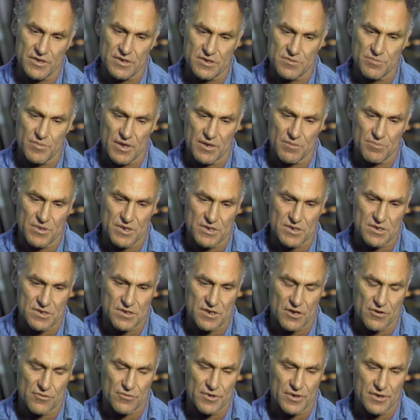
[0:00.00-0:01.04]
is make pieces
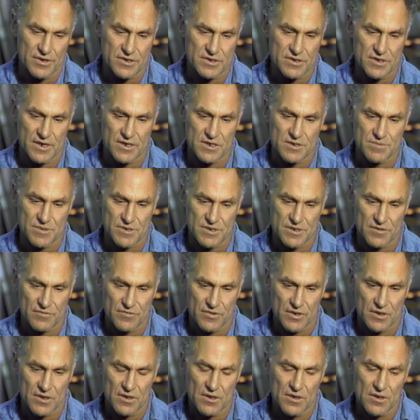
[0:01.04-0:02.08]
that are really
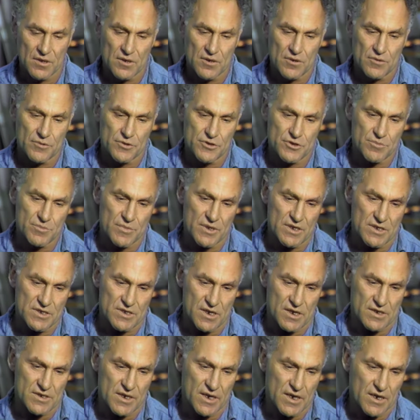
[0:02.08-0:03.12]
site-specific, which means
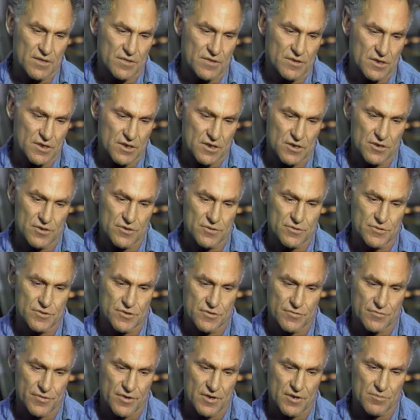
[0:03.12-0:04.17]
that I take the cues
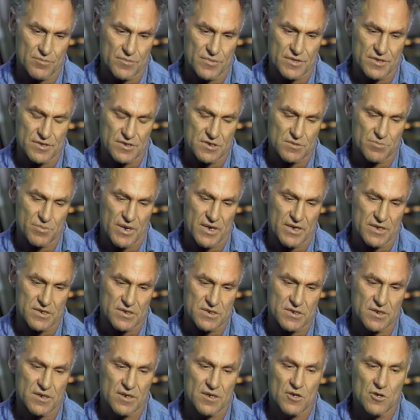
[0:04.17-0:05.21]
from the
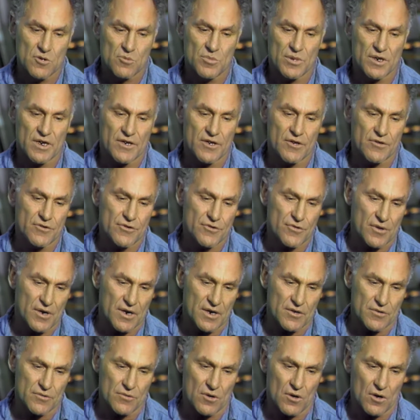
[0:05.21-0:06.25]
space, but I don't
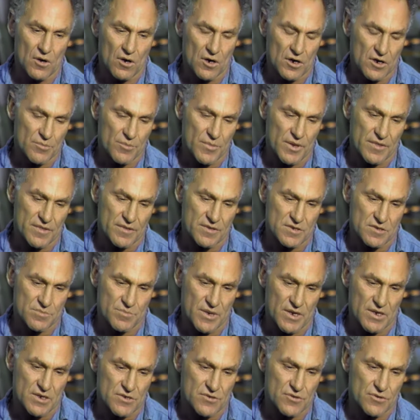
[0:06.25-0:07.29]
try to augment the
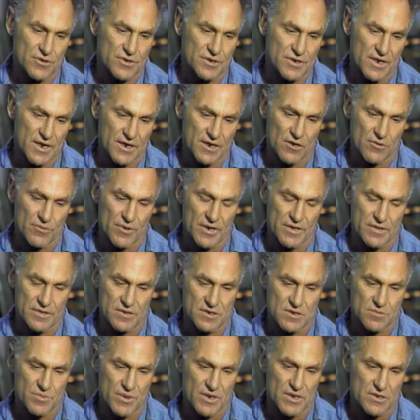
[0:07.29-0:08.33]
space or decorate the
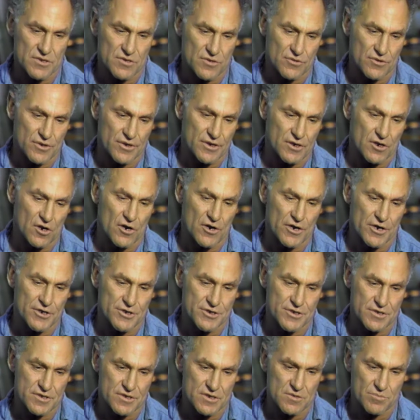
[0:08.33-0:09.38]
space or
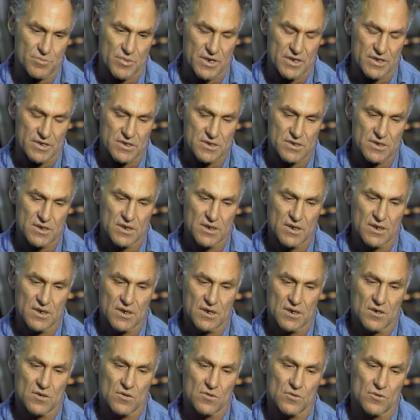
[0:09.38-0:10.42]
garnish the space
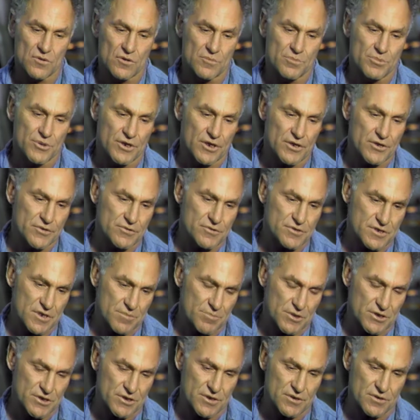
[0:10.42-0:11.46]
or put a new
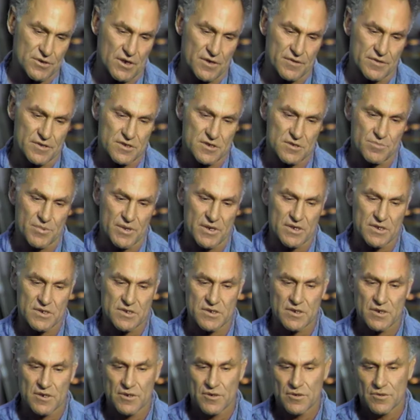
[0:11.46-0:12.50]
zipatone on the
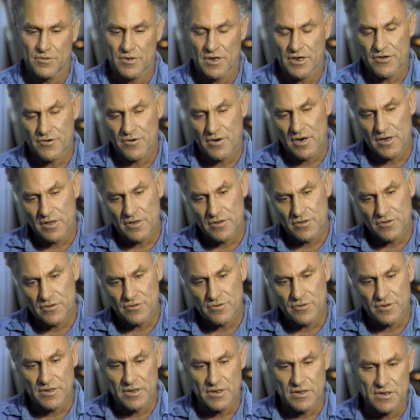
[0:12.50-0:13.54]
space. What I try to
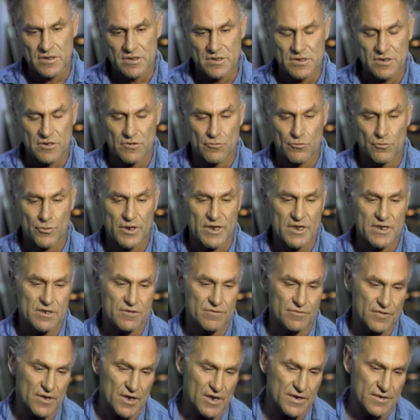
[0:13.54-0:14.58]
do is
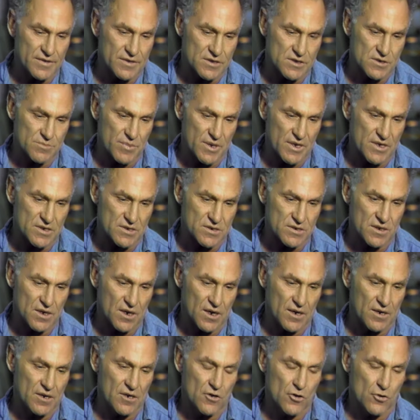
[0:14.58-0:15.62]
redefine the space,
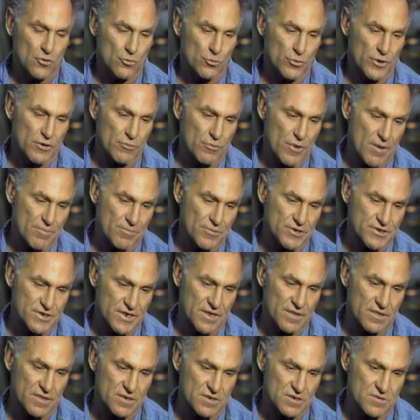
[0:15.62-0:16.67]
not
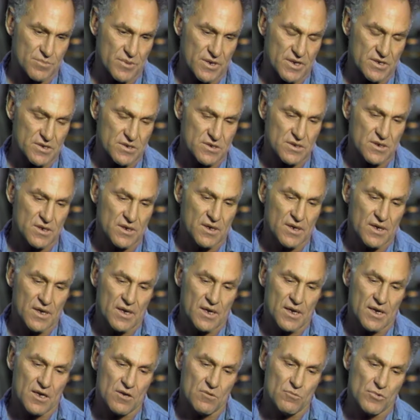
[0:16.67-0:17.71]
re-represent the space.
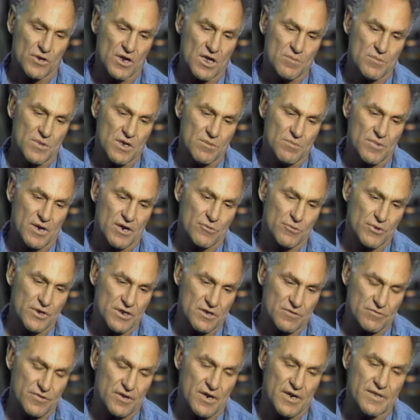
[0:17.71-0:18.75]
And what I mean by
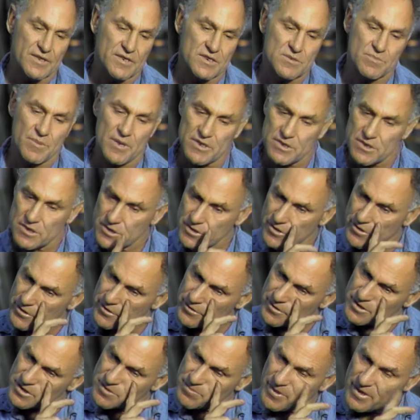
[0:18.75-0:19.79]
redefine the space is
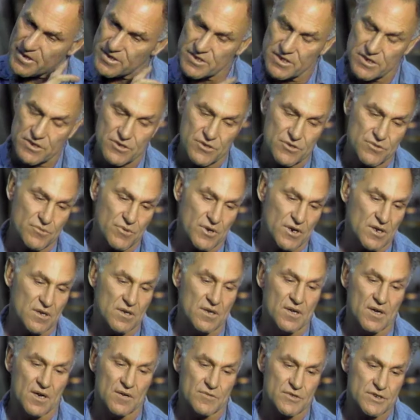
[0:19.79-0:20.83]
turn the space into one
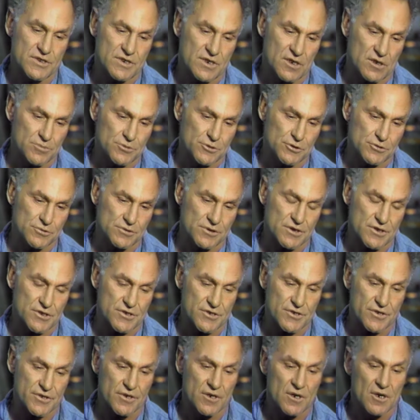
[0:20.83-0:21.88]
of a sculptural
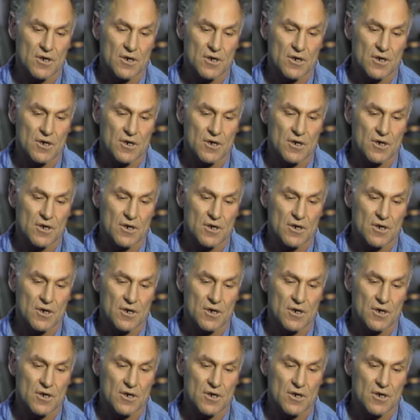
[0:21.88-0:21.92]
concern.